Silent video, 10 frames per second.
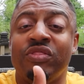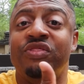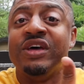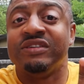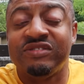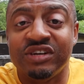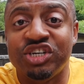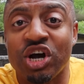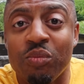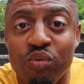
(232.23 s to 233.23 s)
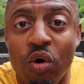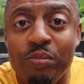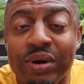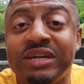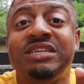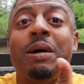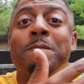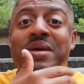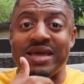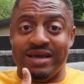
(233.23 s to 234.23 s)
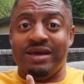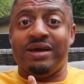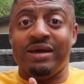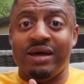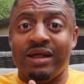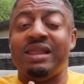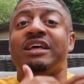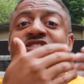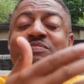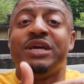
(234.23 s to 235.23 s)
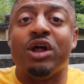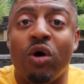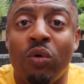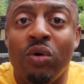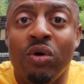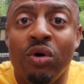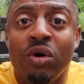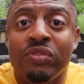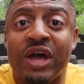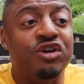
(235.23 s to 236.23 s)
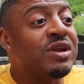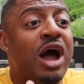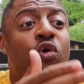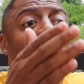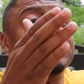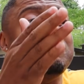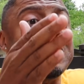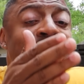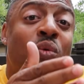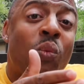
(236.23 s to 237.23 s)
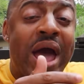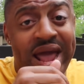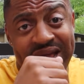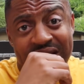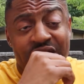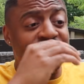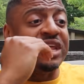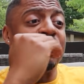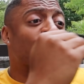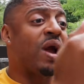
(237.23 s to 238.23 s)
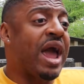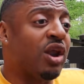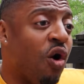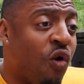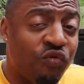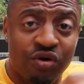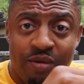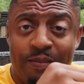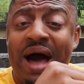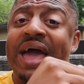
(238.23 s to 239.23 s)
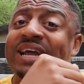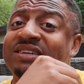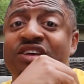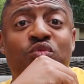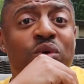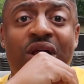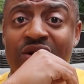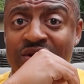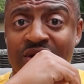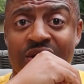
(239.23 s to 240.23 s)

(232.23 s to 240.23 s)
this jump rope to me lets me know that you're not going to be in the way of getting ran over by an 18-wheeler.